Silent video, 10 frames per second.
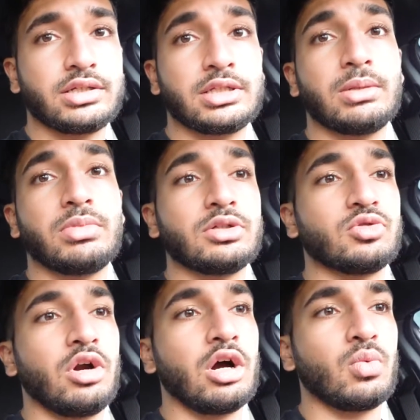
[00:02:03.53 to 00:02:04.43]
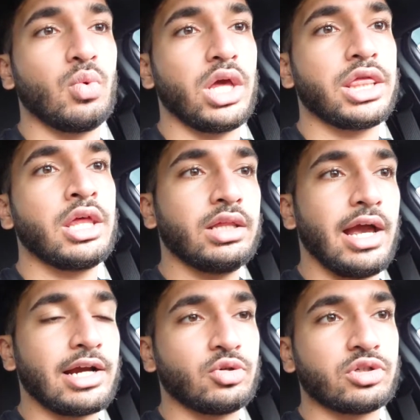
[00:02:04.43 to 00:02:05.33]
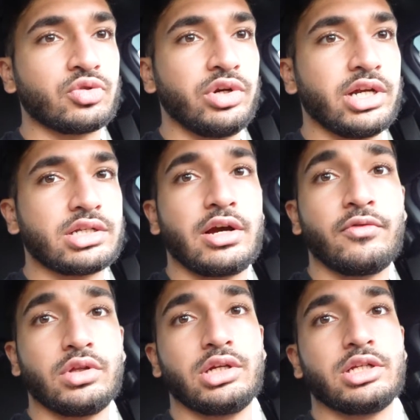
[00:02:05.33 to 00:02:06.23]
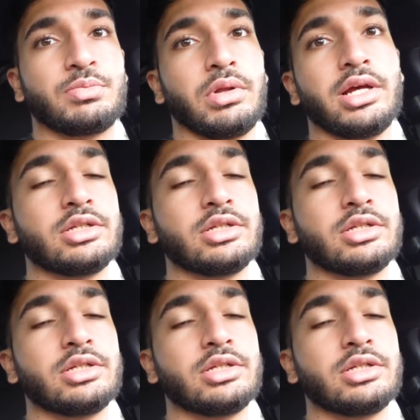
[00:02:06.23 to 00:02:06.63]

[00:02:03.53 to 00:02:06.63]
Something's wrong with the actual screen itself or the display.